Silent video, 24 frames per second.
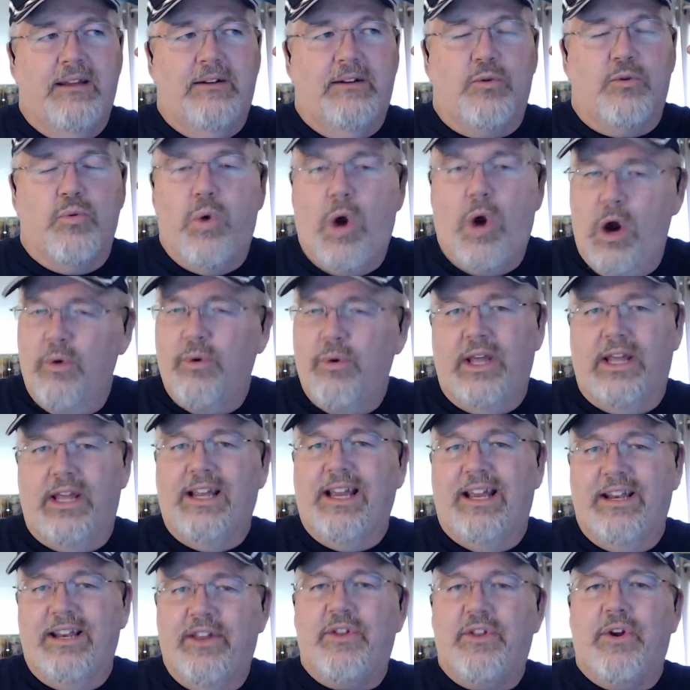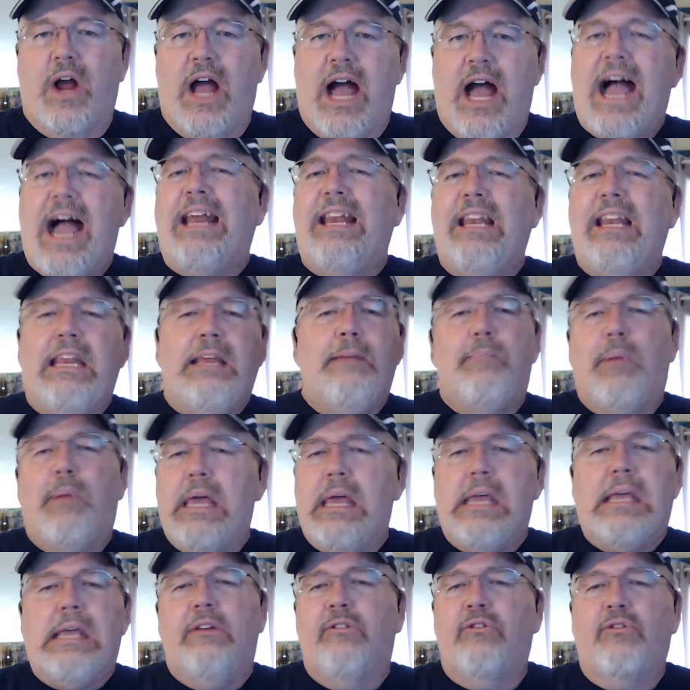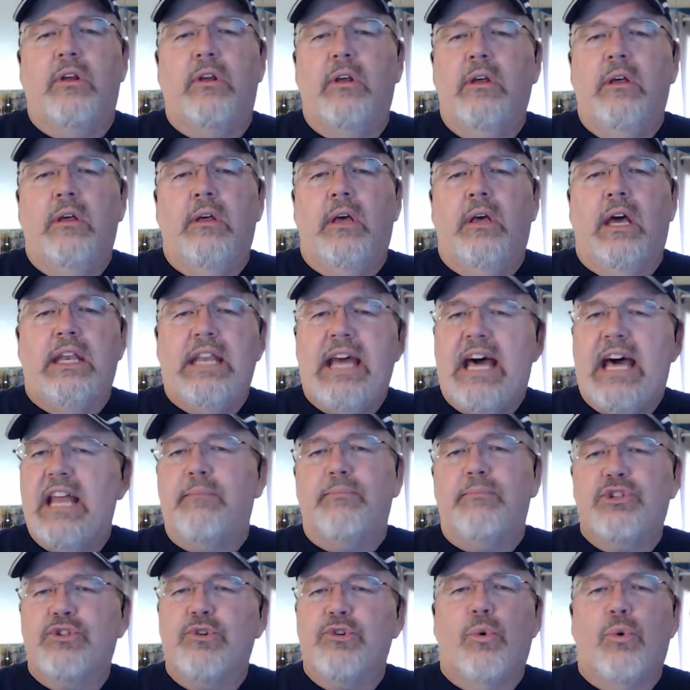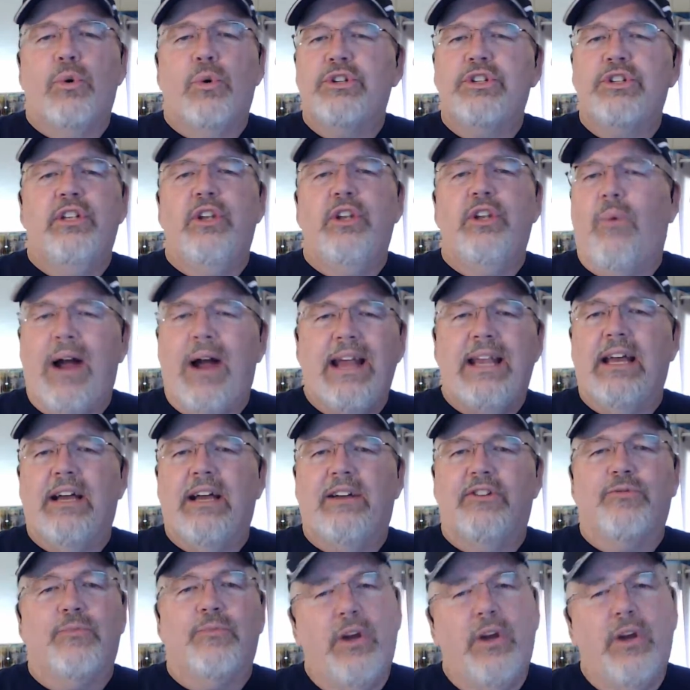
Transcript: quoting another highly placed anonymous source in the White House.